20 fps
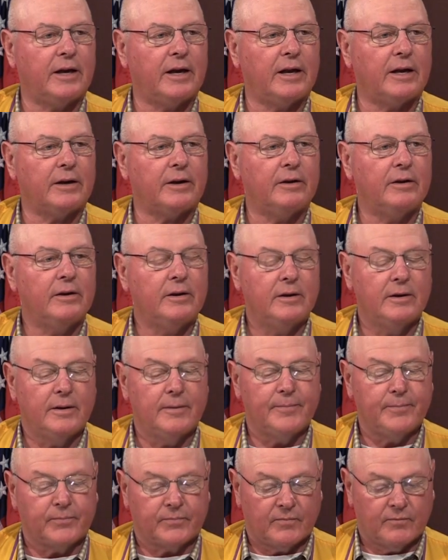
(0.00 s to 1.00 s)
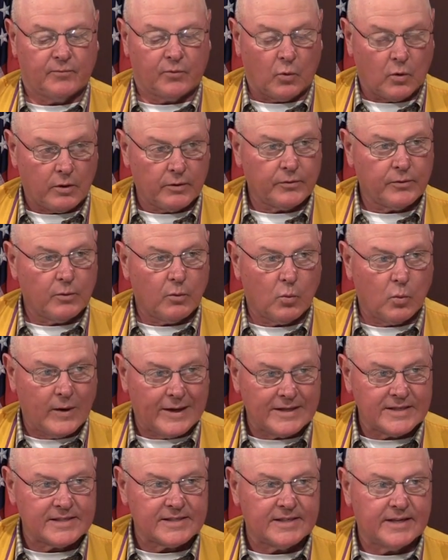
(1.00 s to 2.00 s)
and 4th
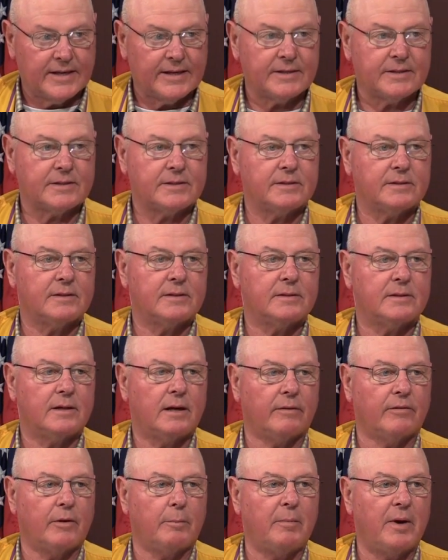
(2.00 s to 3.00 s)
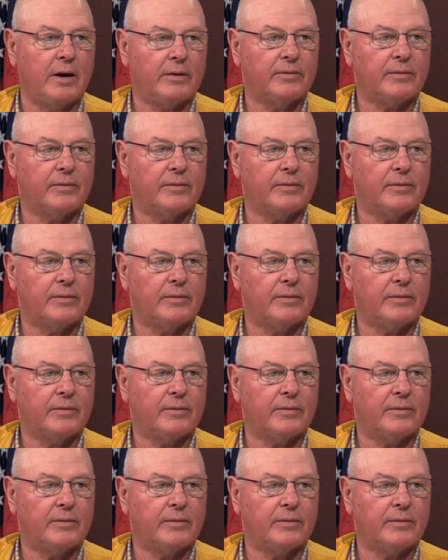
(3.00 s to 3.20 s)
Wednesdays of the month.